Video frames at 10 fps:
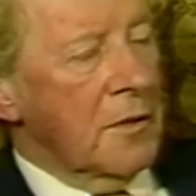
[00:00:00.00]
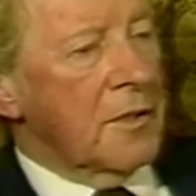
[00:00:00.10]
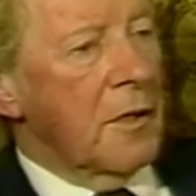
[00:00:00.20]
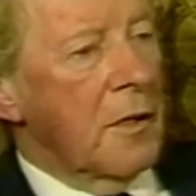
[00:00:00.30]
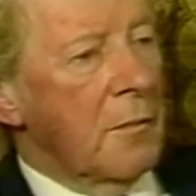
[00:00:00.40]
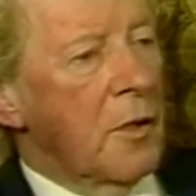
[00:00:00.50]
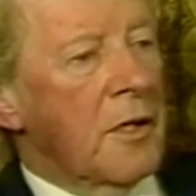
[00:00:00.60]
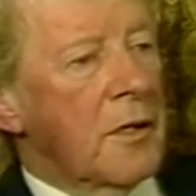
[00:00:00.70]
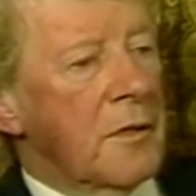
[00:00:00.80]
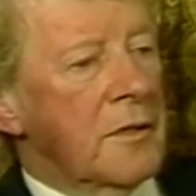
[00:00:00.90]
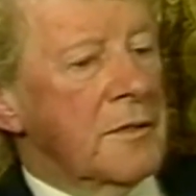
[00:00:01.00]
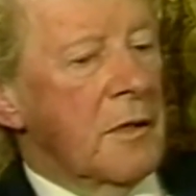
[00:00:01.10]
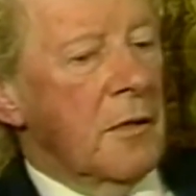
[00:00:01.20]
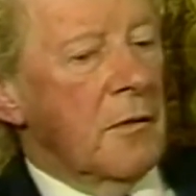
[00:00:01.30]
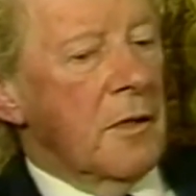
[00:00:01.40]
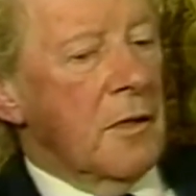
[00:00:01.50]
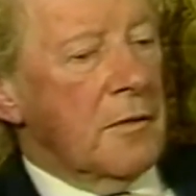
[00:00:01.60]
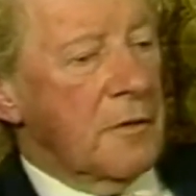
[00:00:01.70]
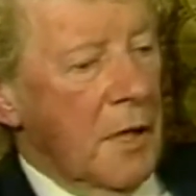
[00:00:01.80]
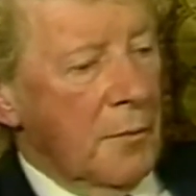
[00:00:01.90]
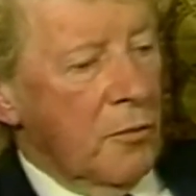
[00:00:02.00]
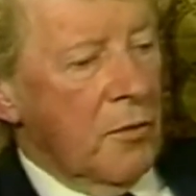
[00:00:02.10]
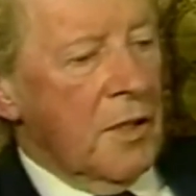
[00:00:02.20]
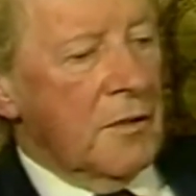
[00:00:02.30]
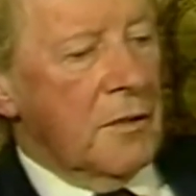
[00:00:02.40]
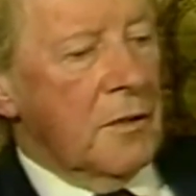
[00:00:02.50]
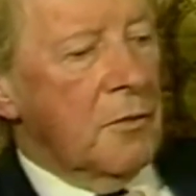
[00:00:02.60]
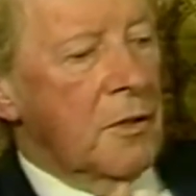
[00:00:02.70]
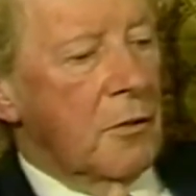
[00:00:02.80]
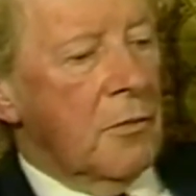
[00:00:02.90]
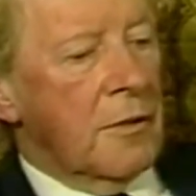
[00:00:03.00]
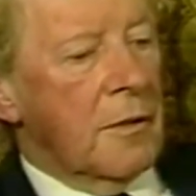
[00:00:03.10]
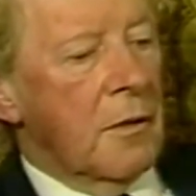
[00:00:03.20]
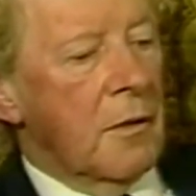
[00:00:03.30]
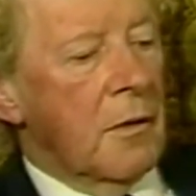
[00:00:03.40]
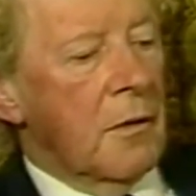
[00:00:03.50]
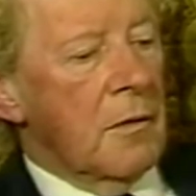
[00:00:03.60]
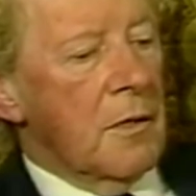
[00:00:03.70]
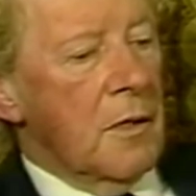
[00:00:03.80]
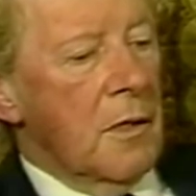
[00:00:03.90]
This harmonic is now tabulated, we know what they are,